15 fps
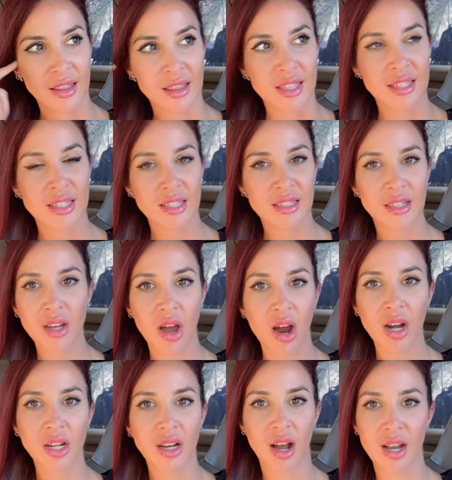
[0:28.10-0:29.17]
This isn't a
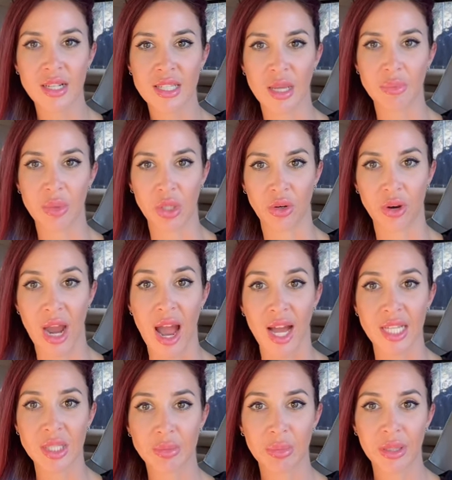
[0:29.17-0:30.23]
hard concept to
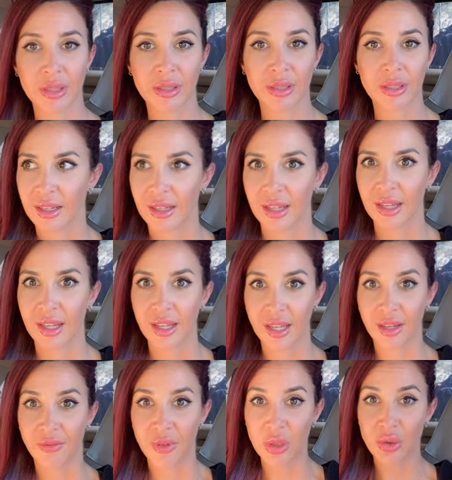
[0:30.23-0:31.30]
grasp.
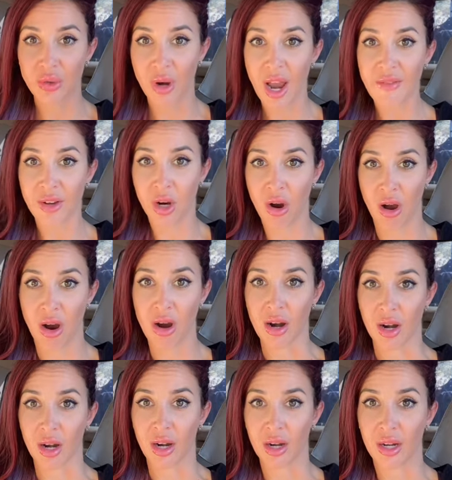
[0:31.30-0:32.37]
If you drive a
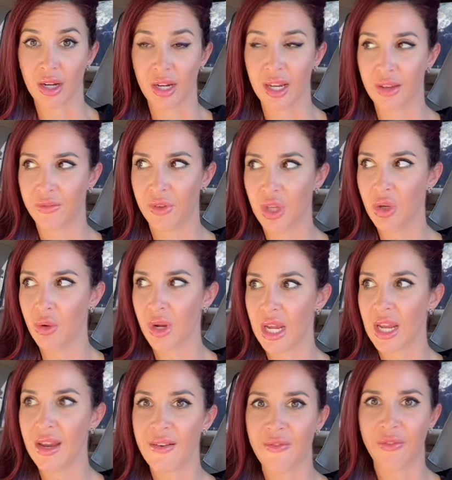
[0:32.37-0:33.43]
car, if you
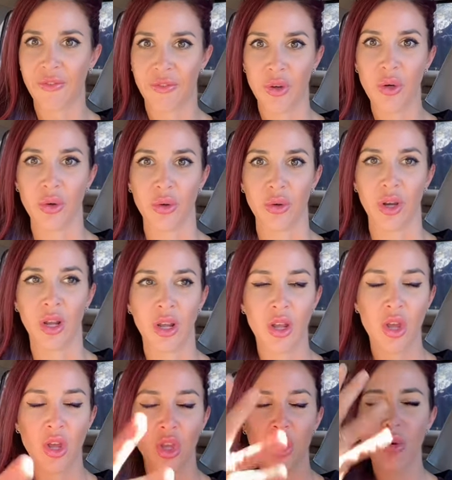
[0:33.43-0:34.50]
eat food,
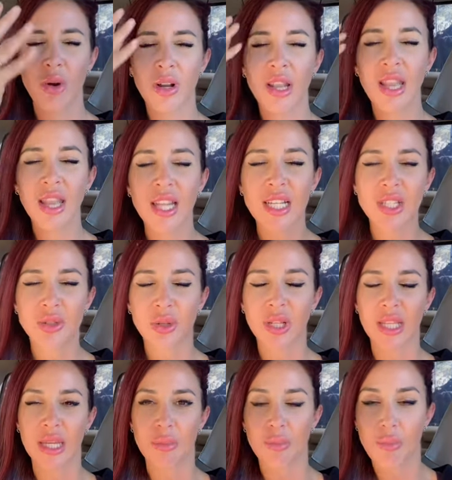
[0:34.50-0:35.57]
you're
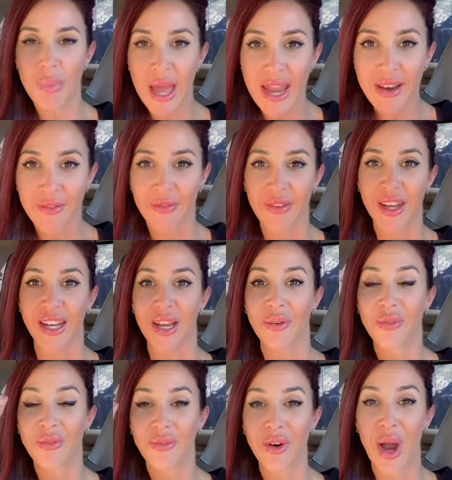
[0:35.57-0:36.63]
literally
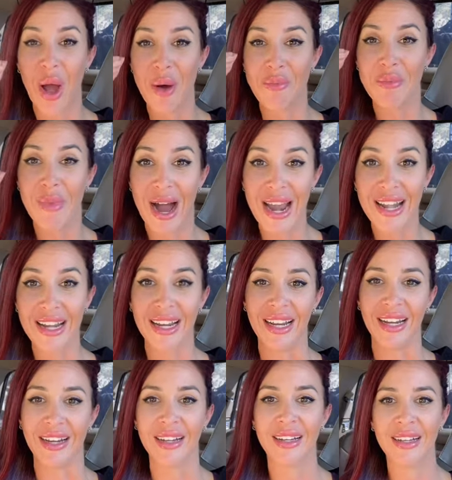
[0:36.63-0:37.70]
benefiting from
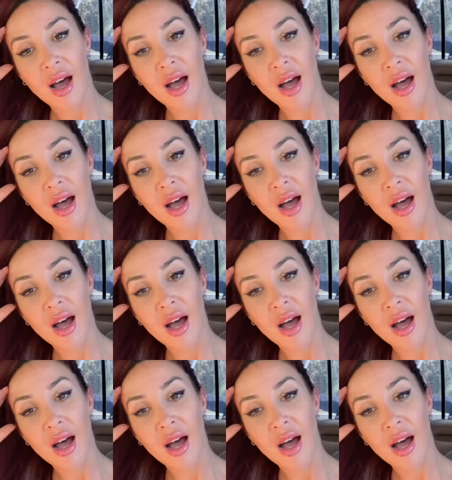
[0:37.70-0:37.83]
mining.